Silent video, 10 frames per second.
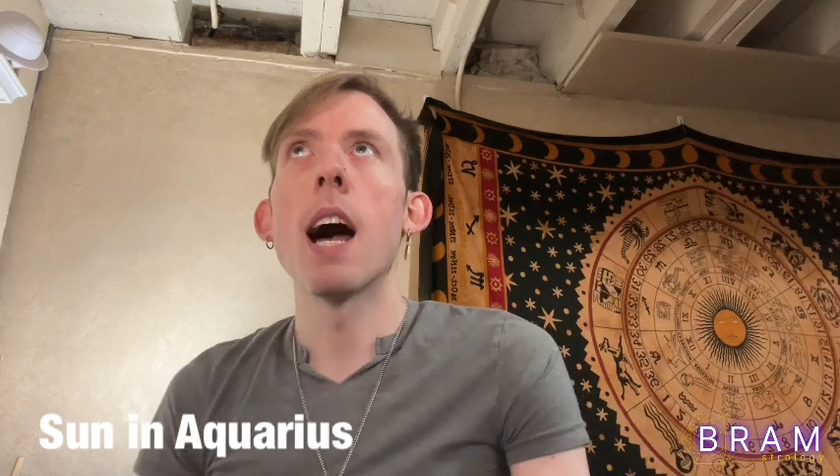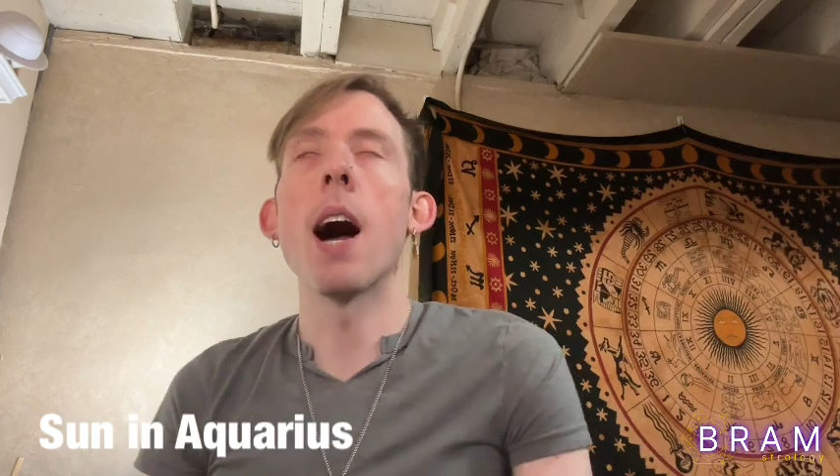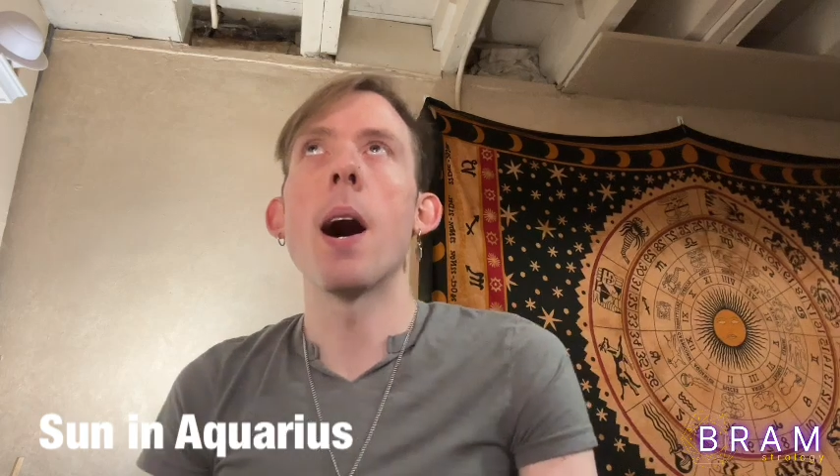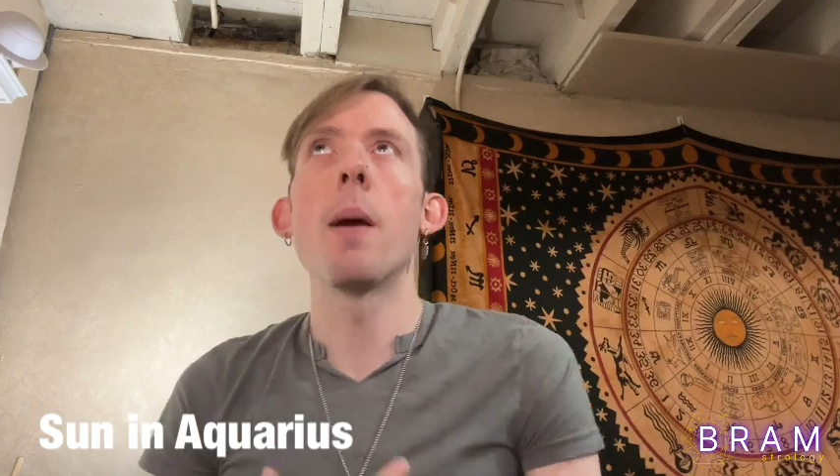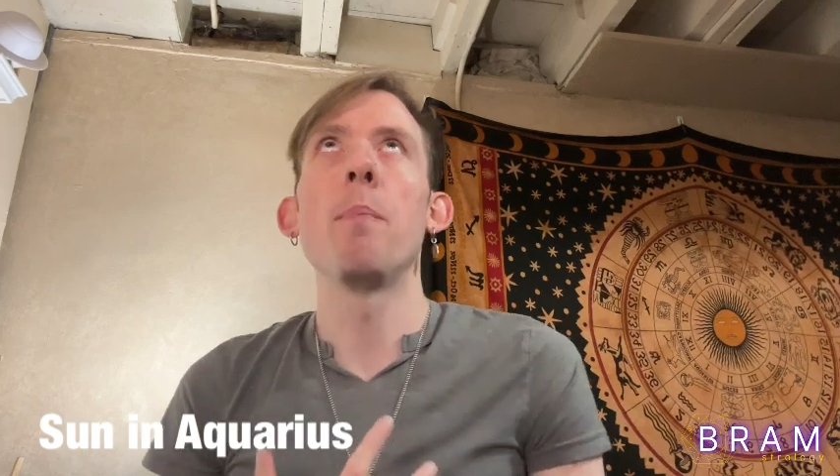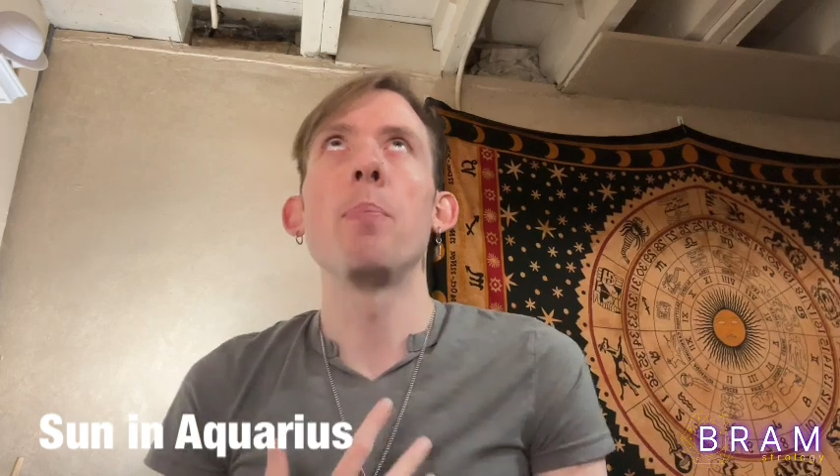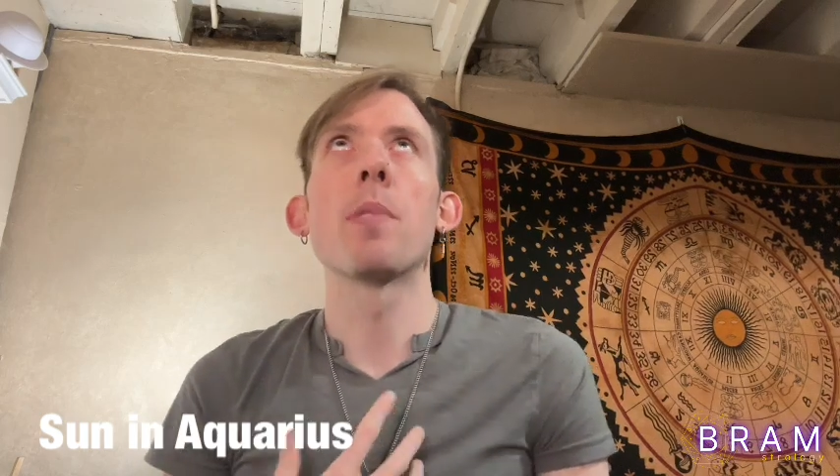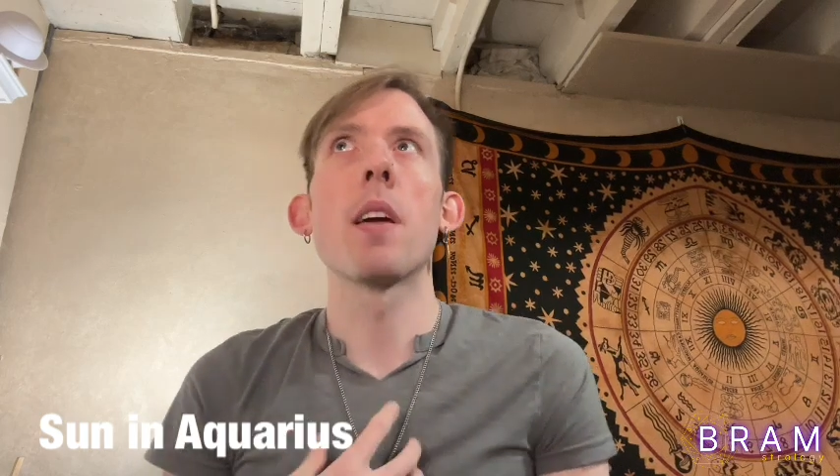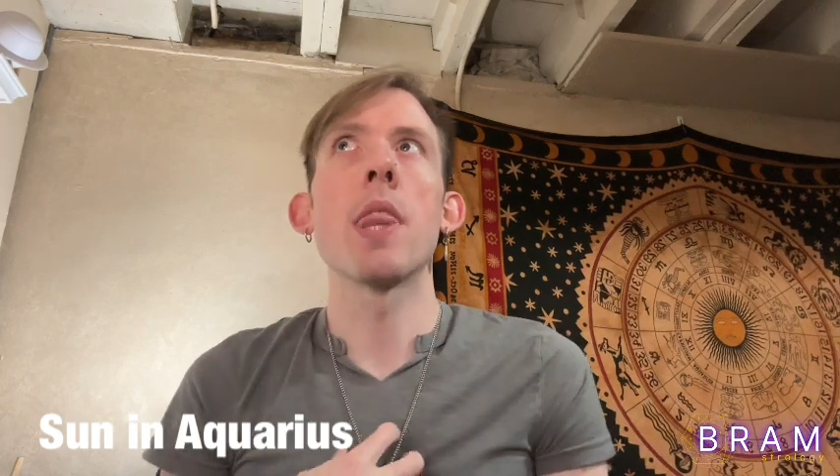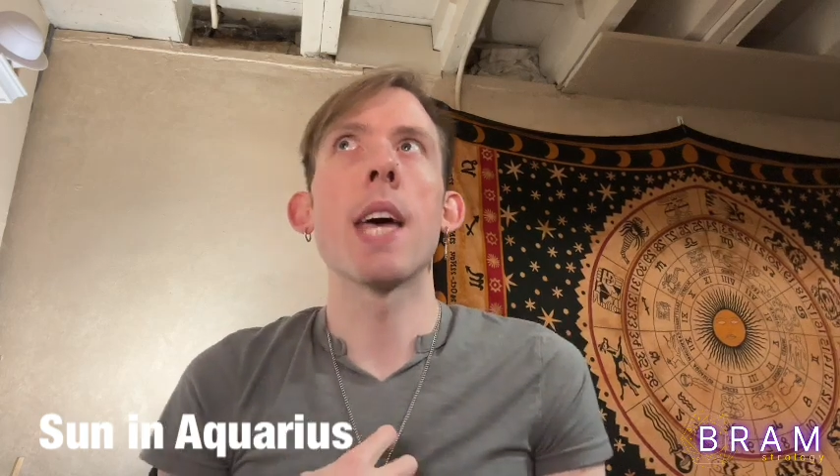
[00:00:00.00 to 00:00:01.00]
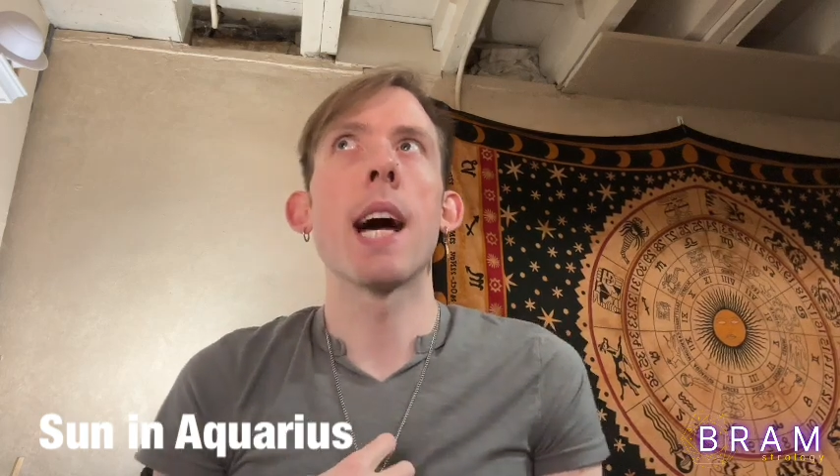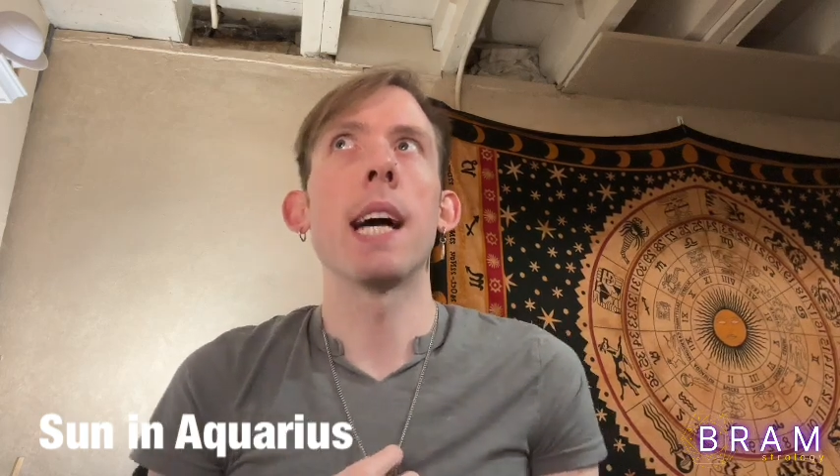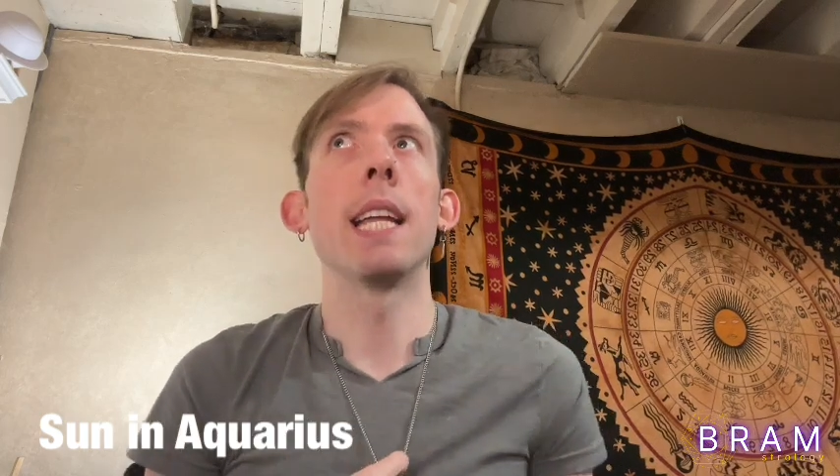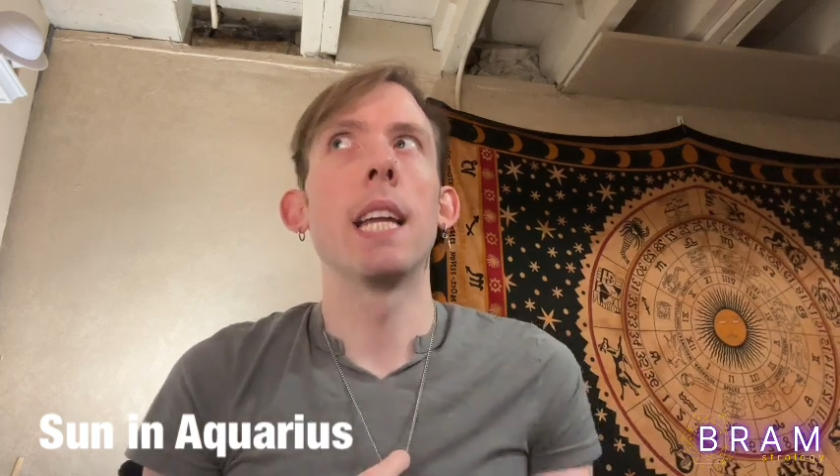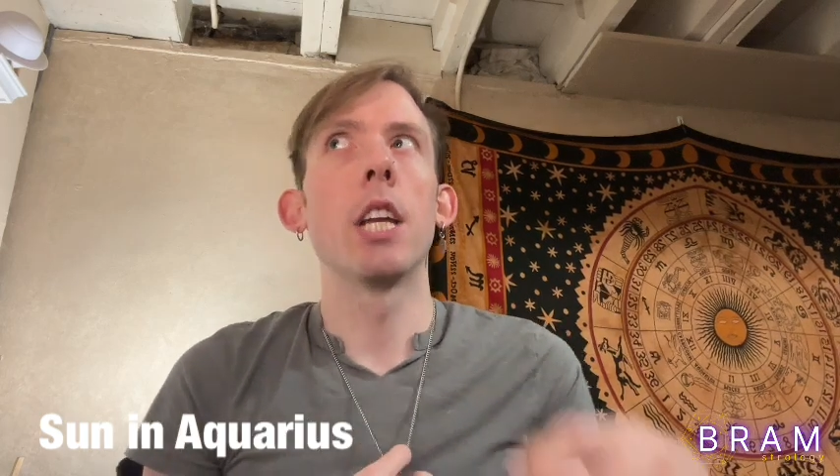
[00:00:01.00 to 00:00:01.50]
that